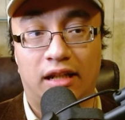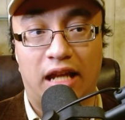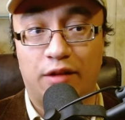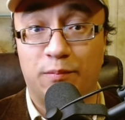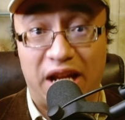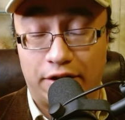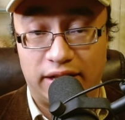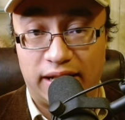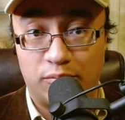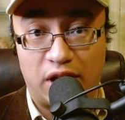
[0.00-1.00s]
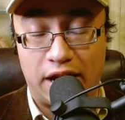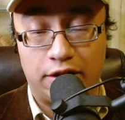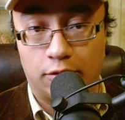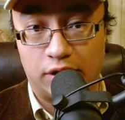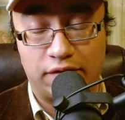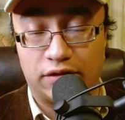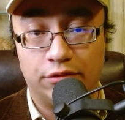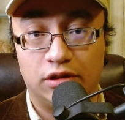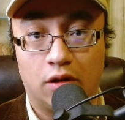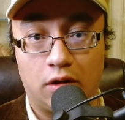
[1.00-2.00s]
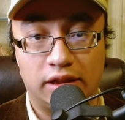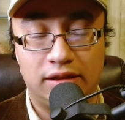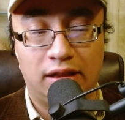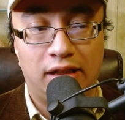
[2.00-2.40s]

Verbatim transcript: Aldmeri Empire or whatever you would call it,